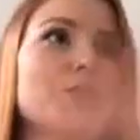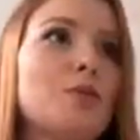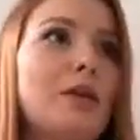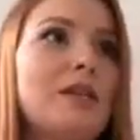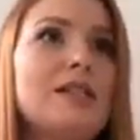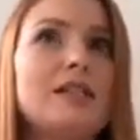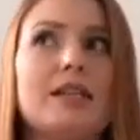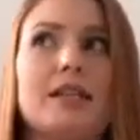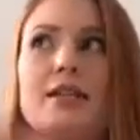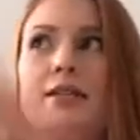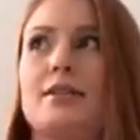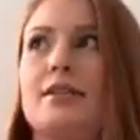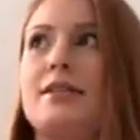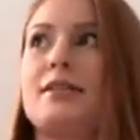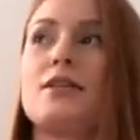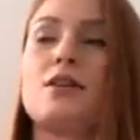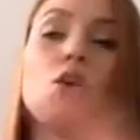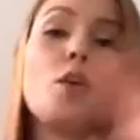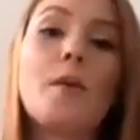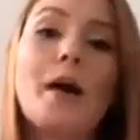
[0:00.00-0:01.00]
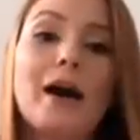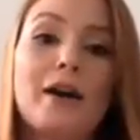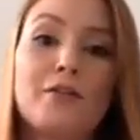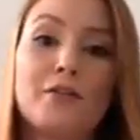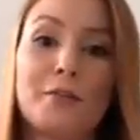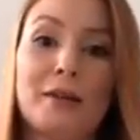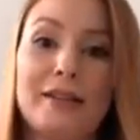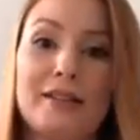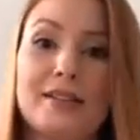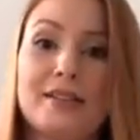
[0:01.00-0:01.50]
20 years, this can go back
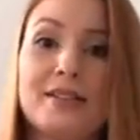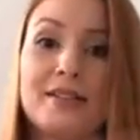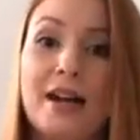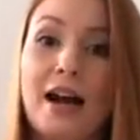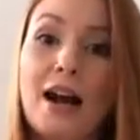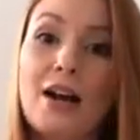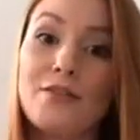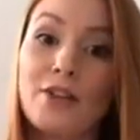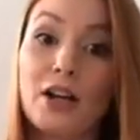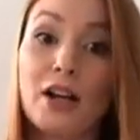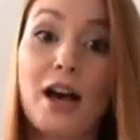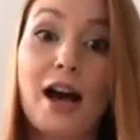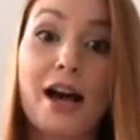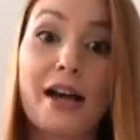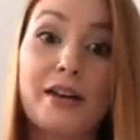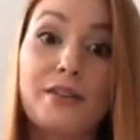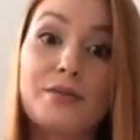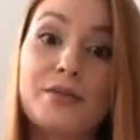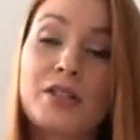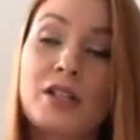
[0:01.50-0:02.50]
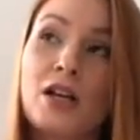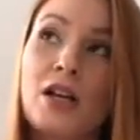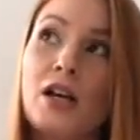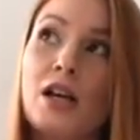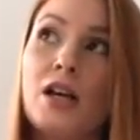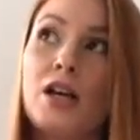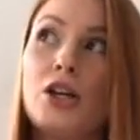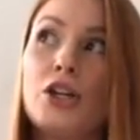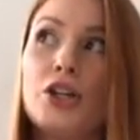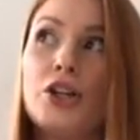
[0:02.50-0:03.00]
from like the start of our lives,
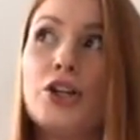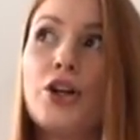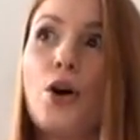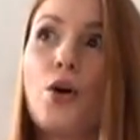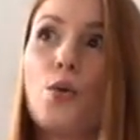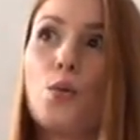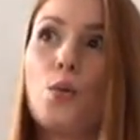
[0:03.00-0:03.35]
you know,